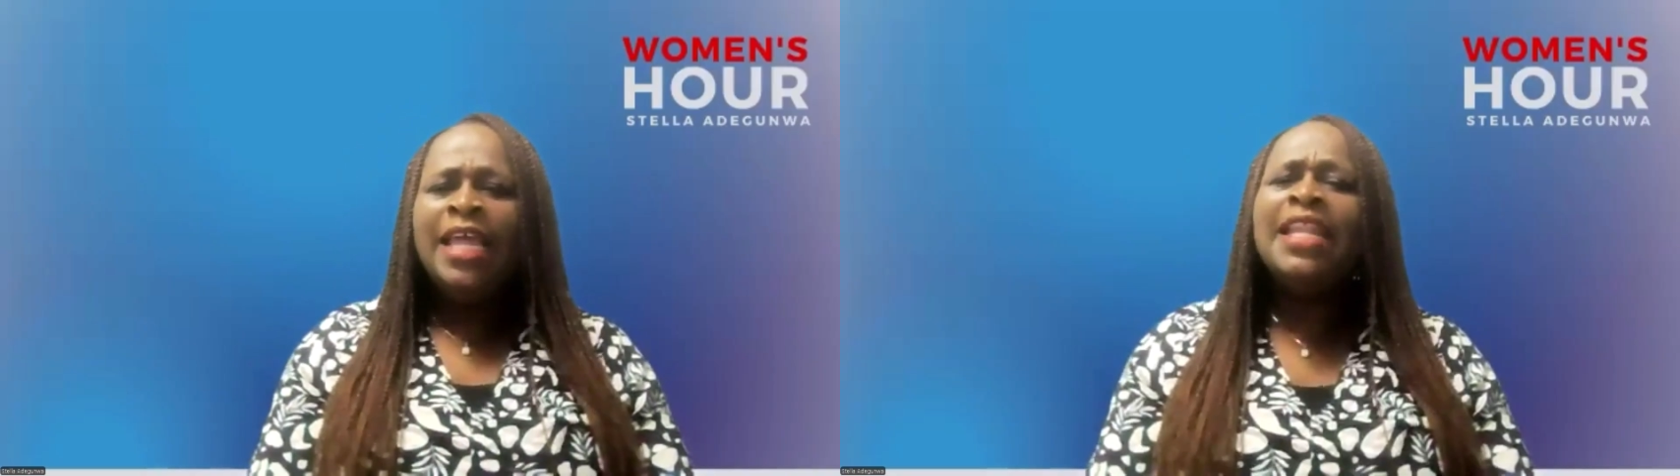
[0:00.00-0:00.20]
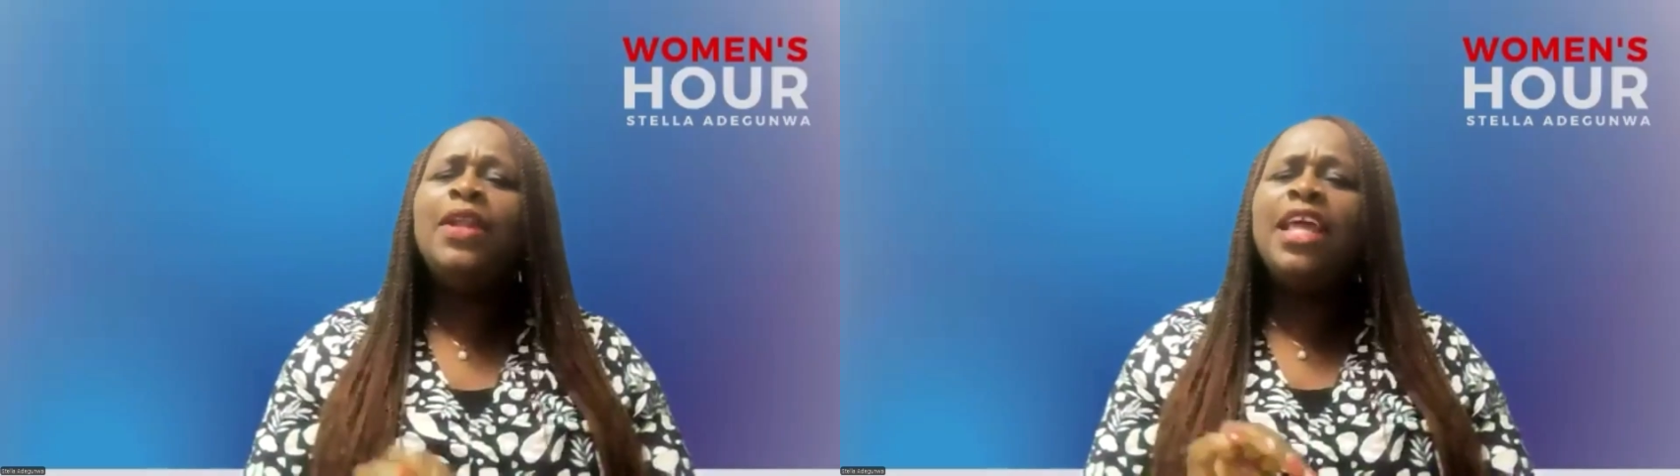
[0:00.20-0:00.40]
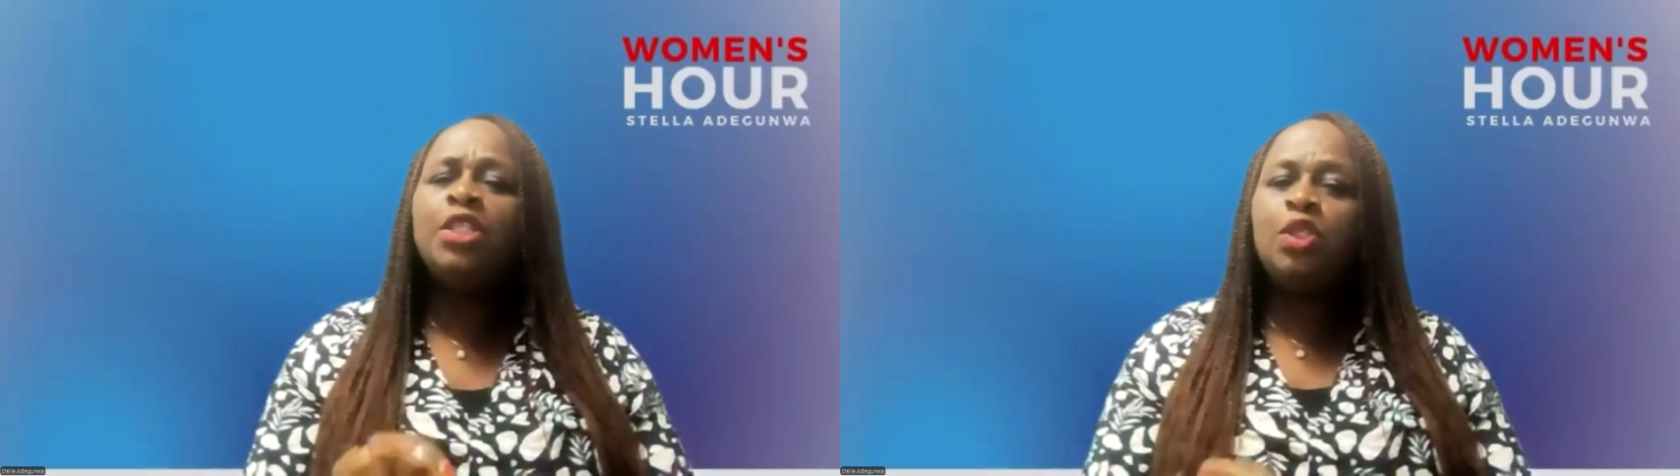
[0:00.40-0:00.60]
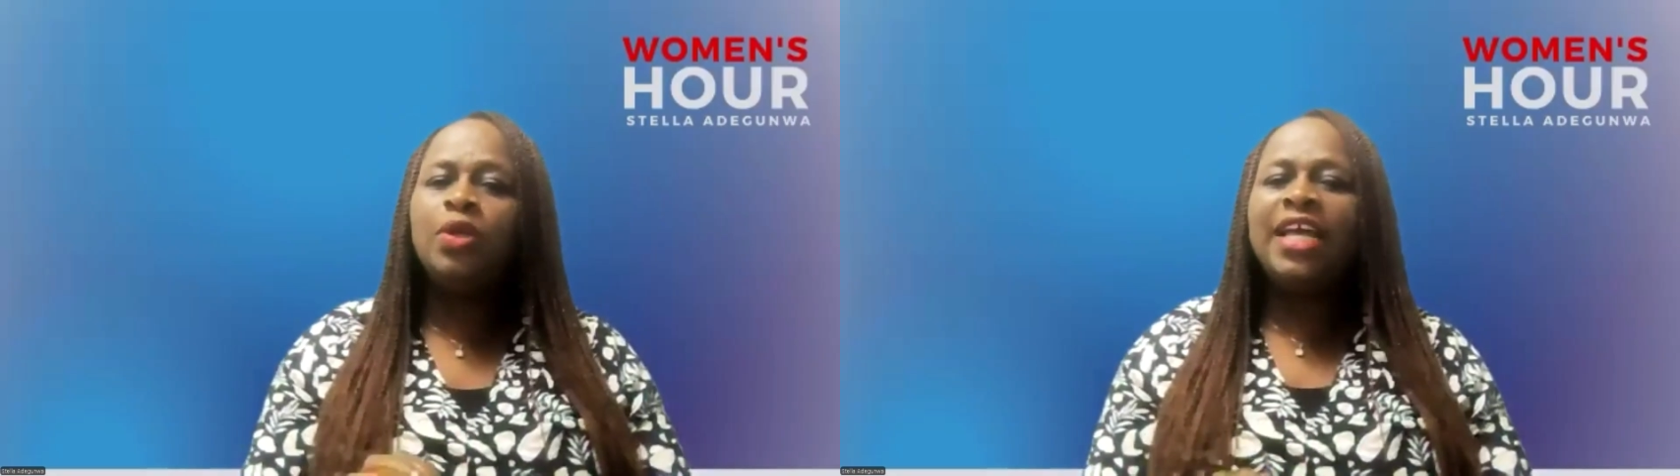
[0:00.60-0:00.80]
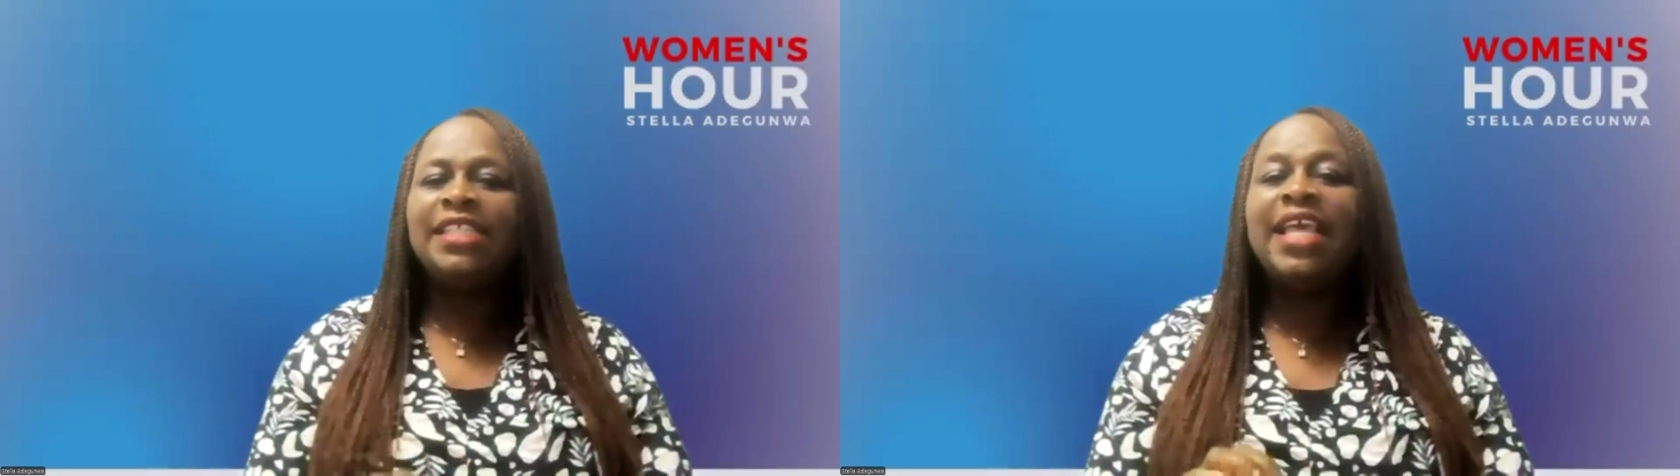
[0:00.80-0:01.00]
Now let's
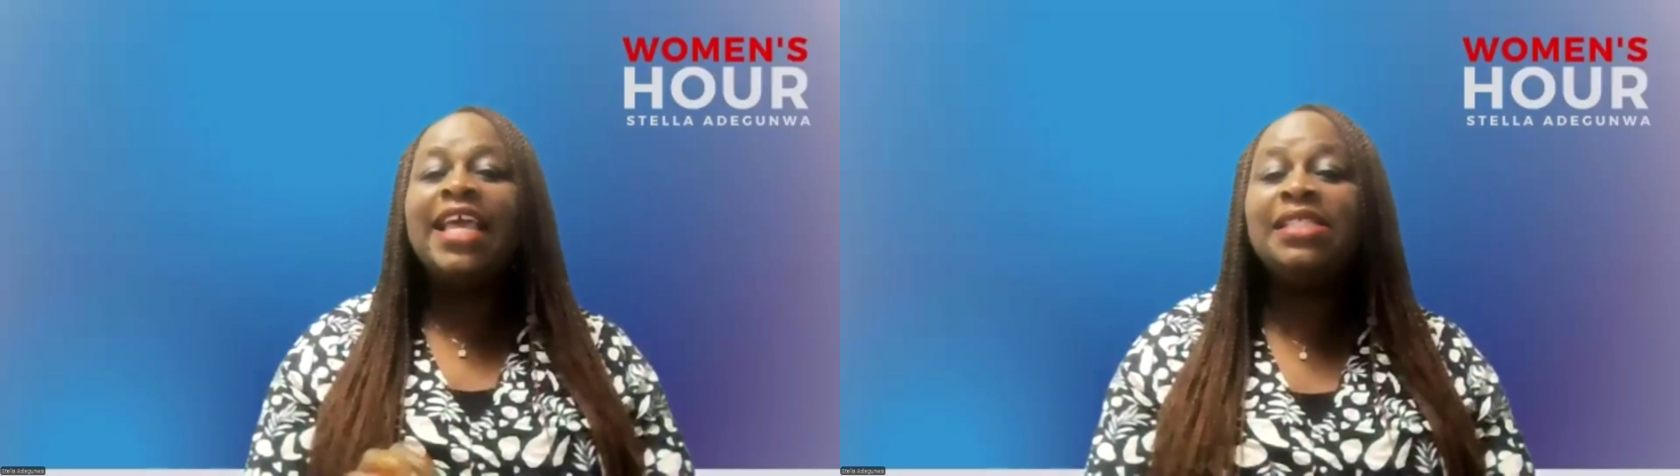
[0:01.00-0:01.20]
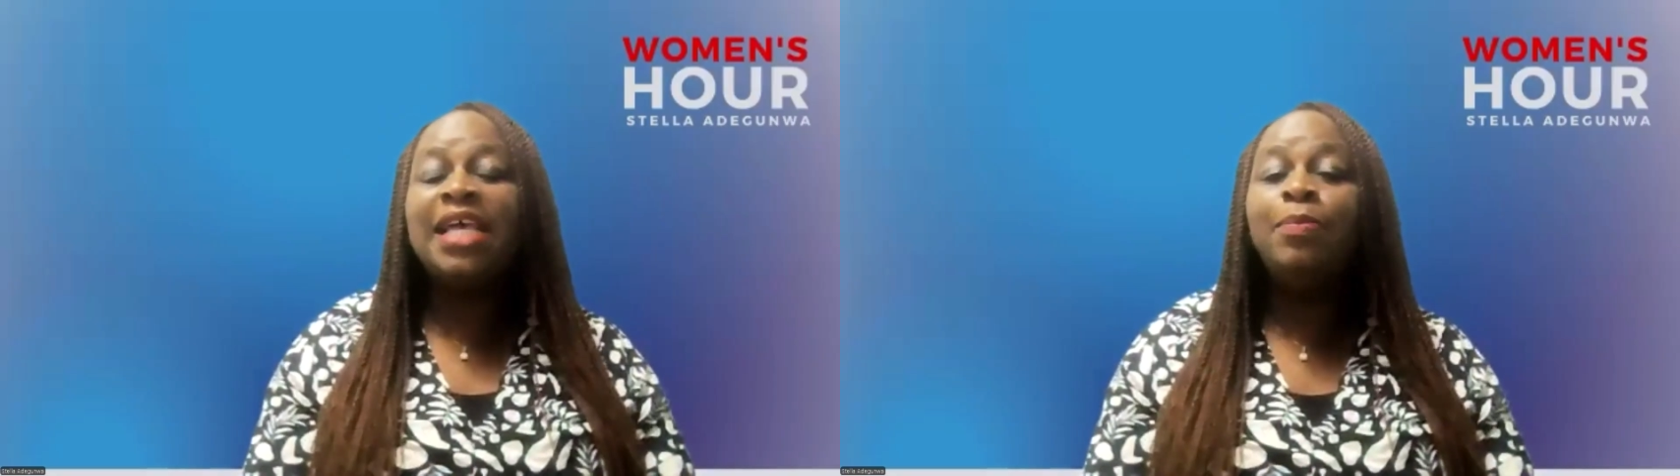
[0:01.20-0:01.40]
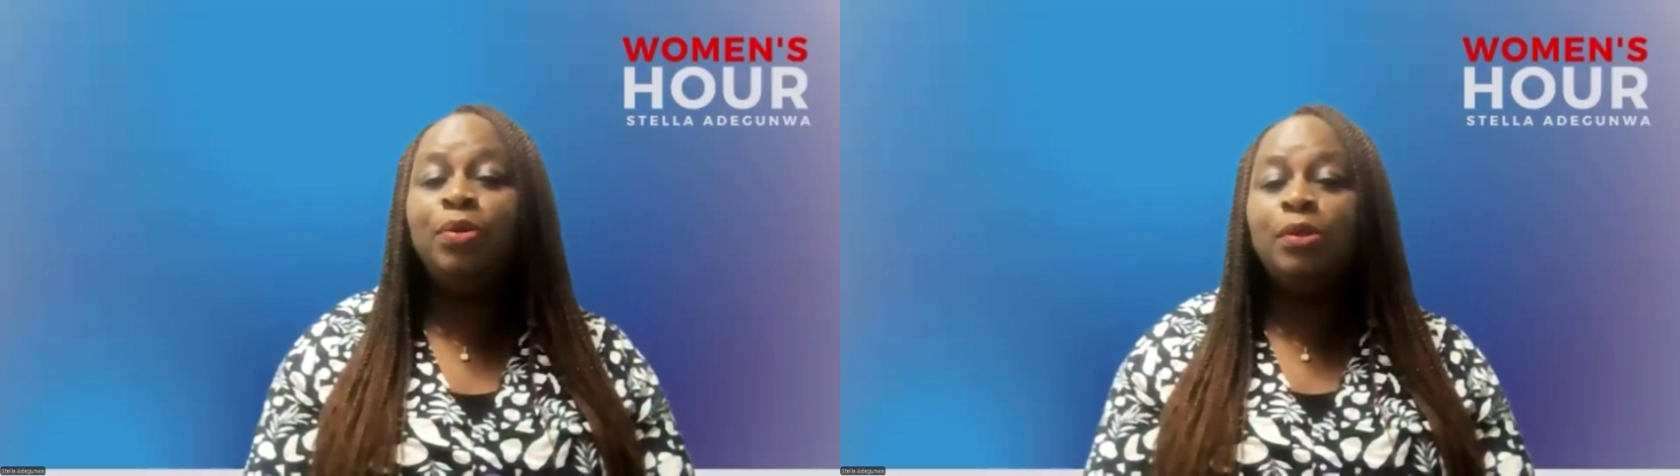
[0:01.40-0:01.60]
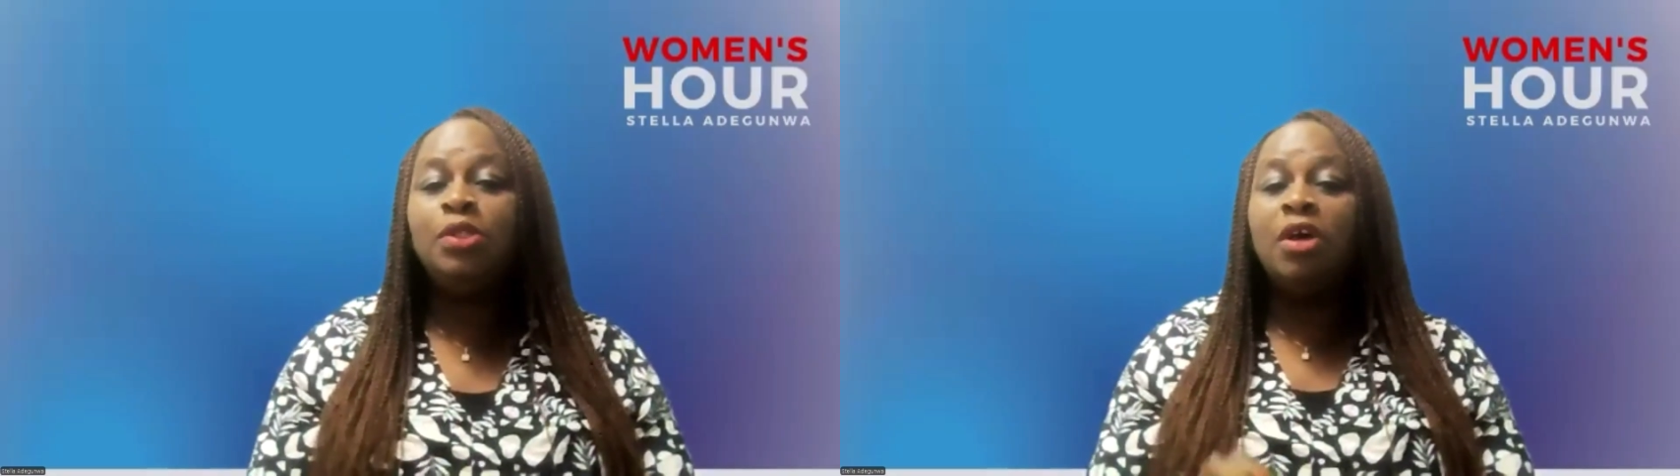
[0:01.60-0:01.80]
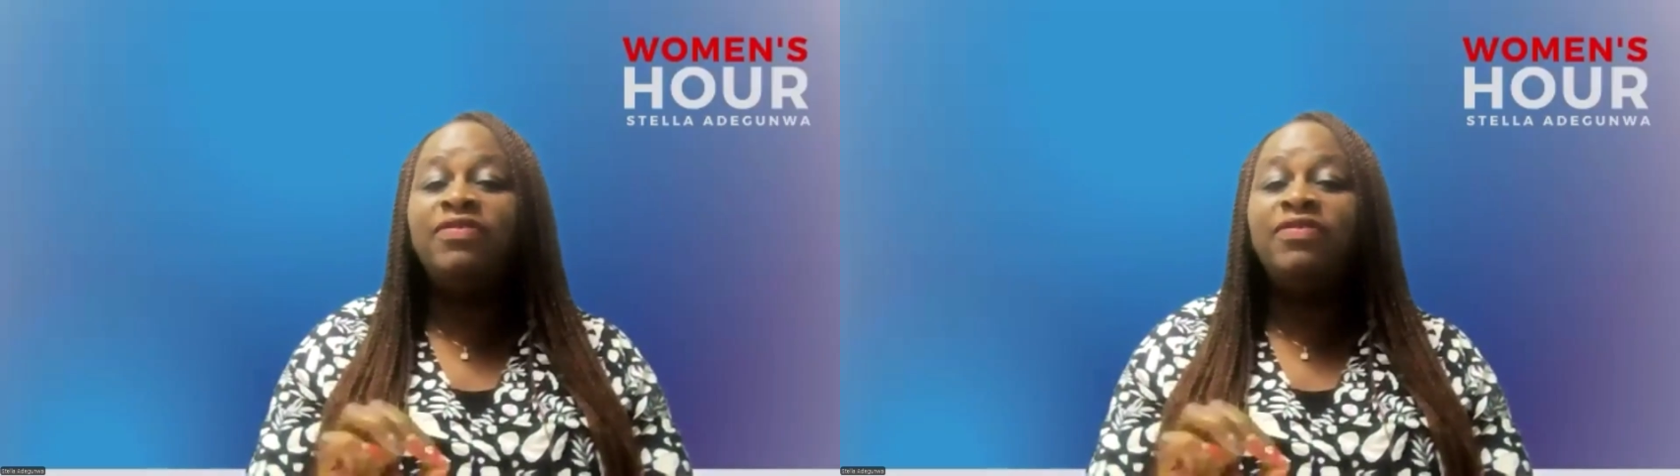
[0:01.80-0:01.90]
look at examples